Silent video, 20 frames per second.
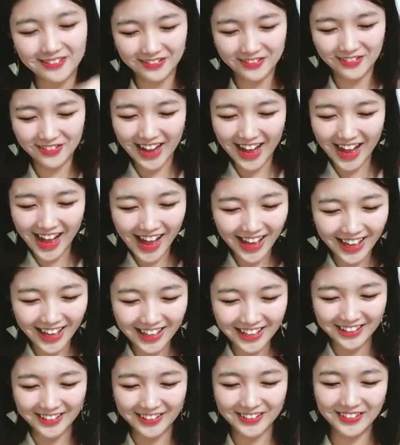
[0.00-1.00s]

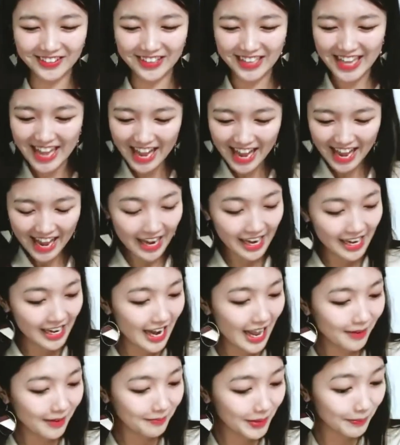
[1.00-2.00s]
Wow! And
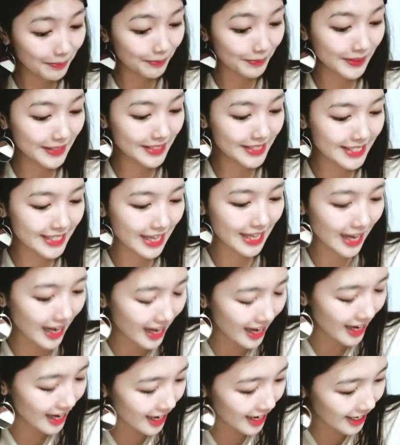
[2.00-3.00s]
let me put
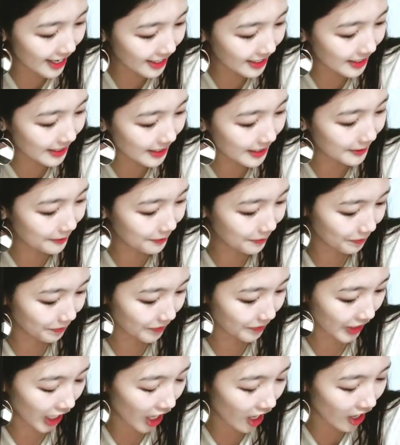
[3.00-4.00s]
some
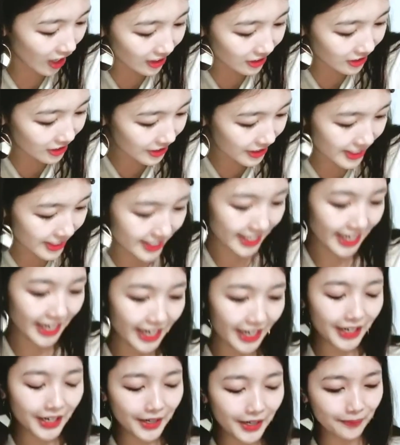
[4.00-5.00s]
colors
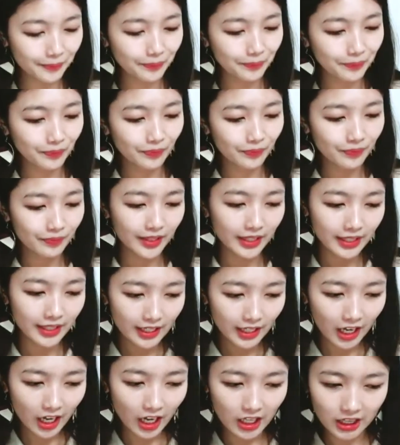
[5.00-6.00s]
here.
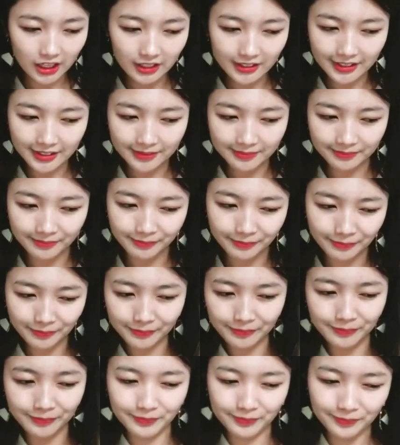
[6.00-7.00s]
Color
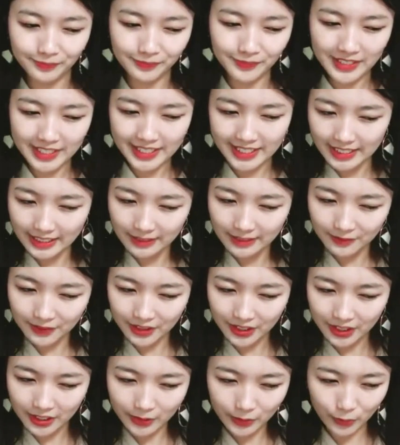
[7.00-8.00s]
silver
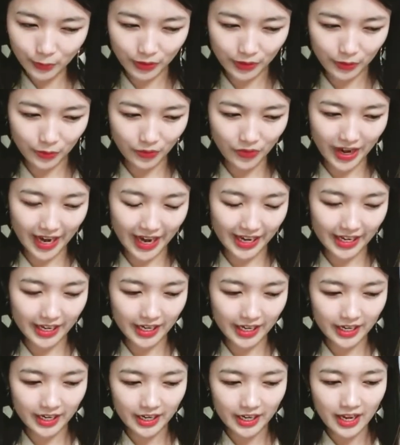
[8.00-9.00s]
or red.
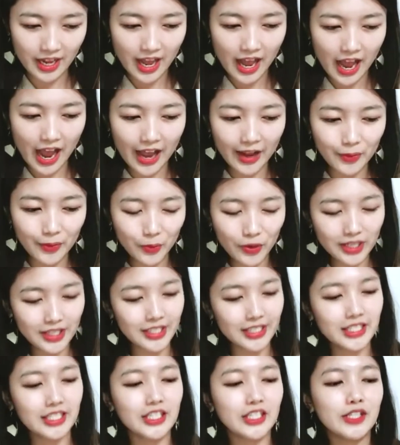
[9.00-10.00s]
I want
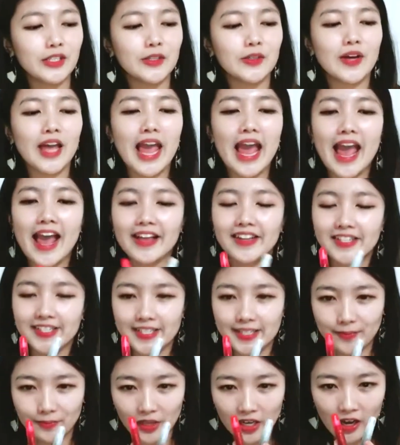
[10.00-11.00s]
to add
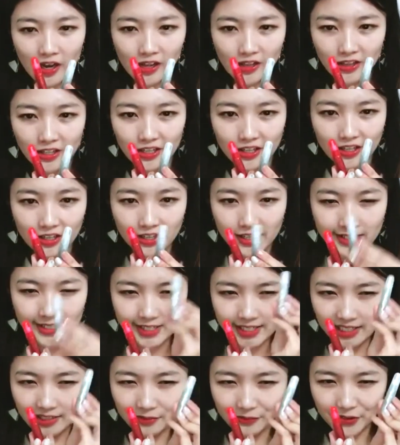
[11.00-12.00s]
some color.
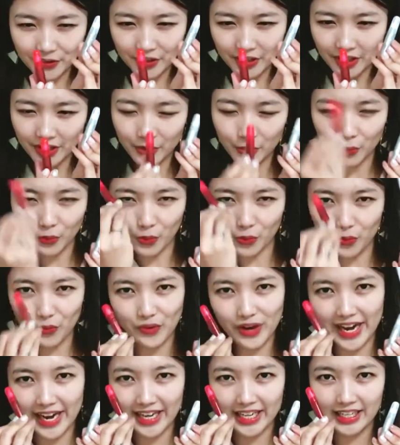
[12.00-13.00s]
Silver or
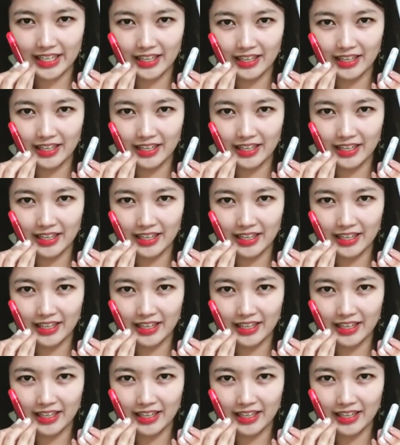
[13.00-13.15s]
red?